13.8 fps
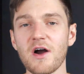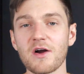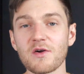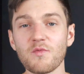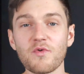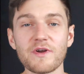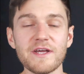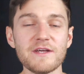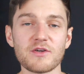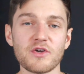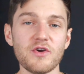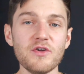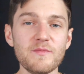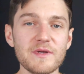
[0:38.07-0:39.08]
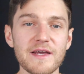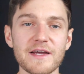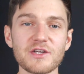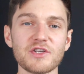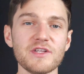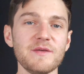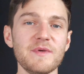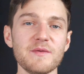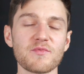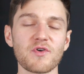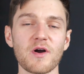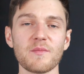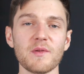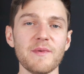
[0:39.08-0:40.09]
are warning could potentially be
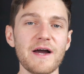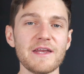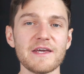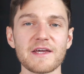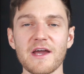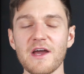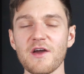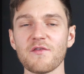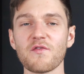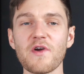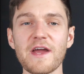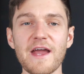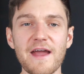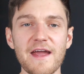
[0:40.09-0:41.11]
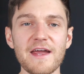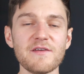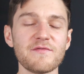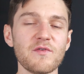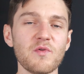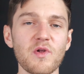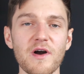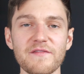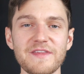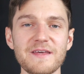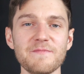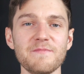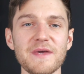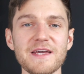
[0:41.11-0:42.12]
problematic for a handful of
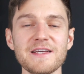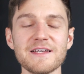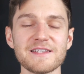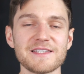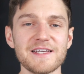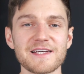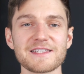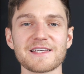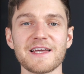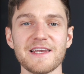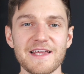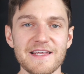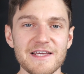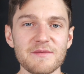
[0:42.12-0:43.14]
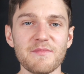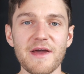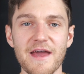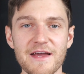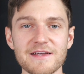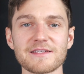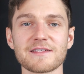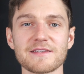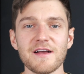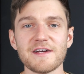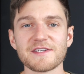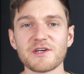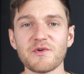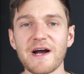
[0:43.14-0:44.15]
the big six Canadian banks.
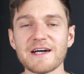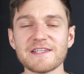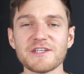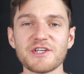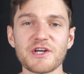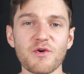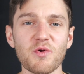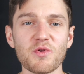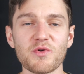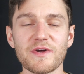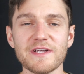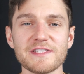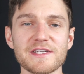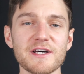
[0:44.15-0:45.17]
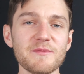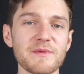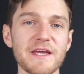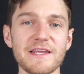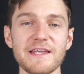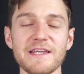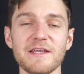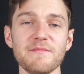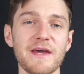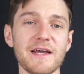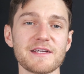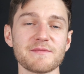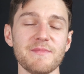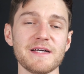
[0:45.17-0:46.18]
So as a shareholder in some Canadian
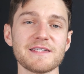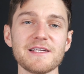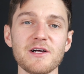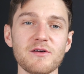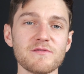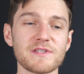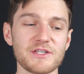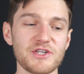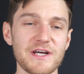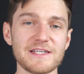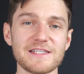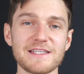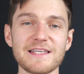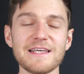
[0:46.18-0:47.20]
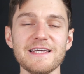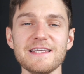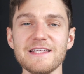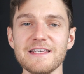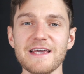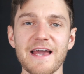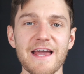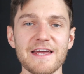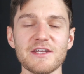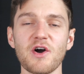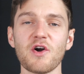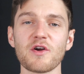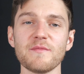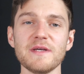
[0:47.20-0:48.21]
banks myself, such as TD and
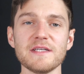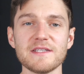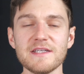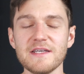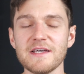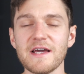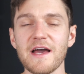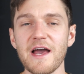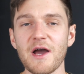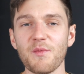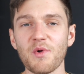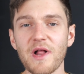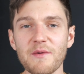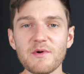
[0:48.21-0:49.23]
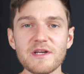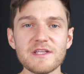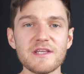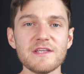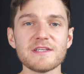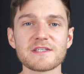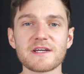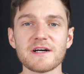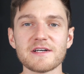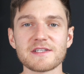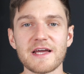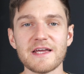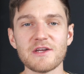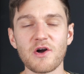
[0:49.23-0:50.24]
RBC, well, I wanted to
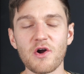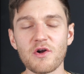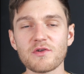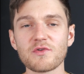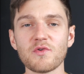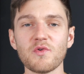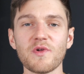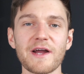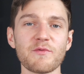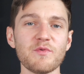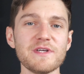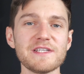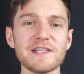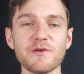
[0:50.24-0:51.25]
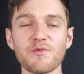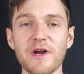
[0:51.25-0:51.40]
discuss an article I recently